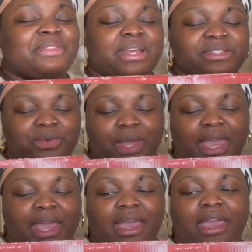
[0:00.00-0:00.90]
that's
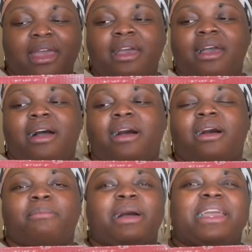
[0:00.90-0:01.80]
okay.
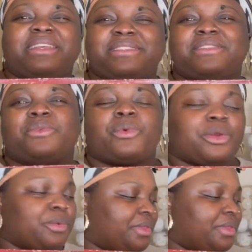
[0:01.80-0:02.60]
Um, I can still work with